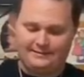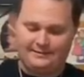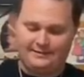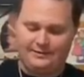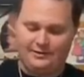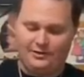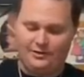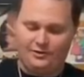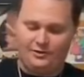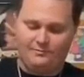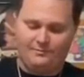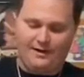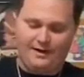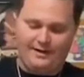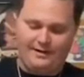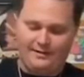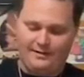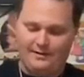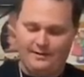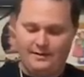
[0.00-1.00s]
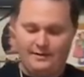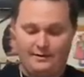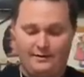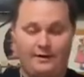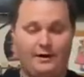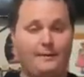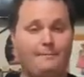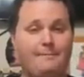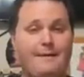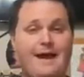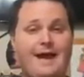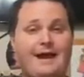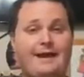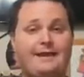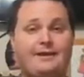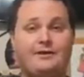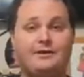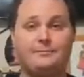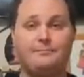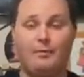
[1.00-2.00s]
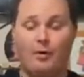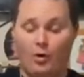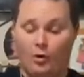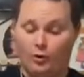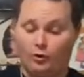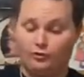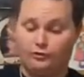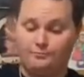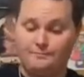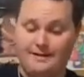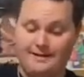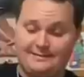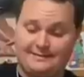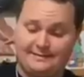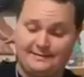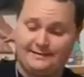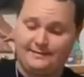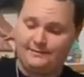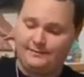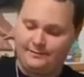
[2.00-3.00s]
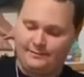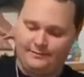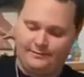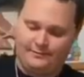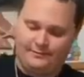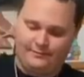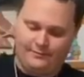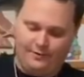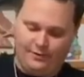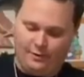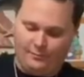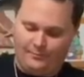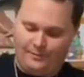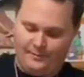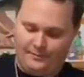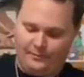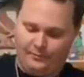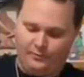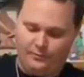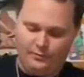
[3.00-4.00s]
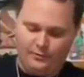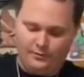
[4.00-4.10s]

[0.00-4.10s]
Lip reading: You know, you might come back and your bowl's missing. You know, people,